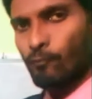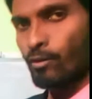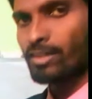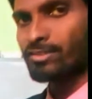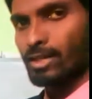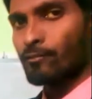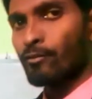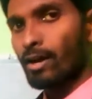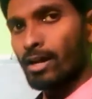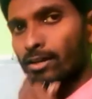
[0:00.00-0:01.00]
First,
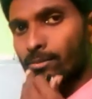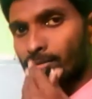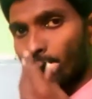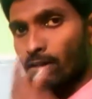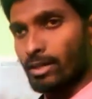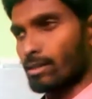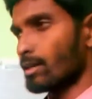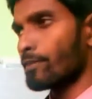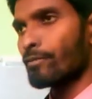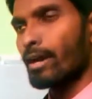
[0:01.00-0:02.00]

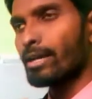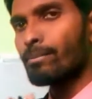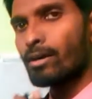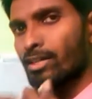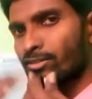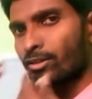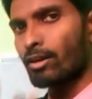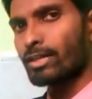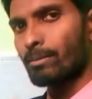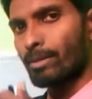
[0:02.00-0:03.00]
if anybody is
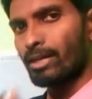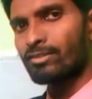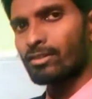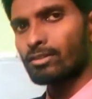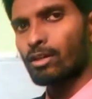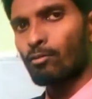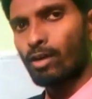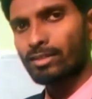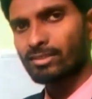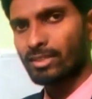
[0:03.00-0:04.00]
talking means the
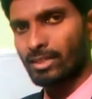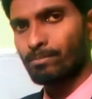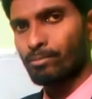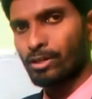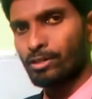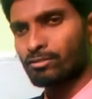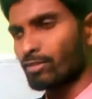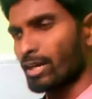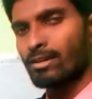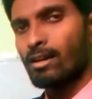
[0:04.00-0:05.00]
voice is getting produced,
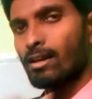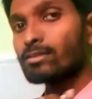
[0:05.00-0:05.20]
right?